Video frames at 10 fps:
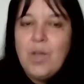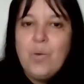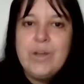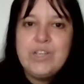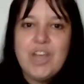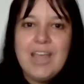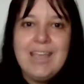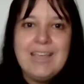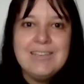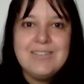which
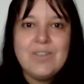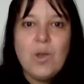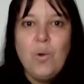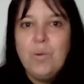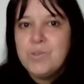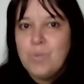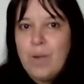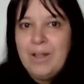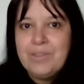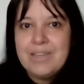is All's
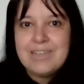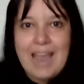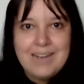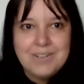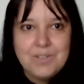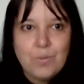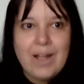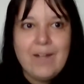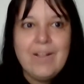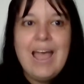Well That Ends
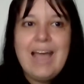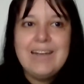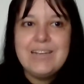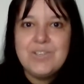Well. And it's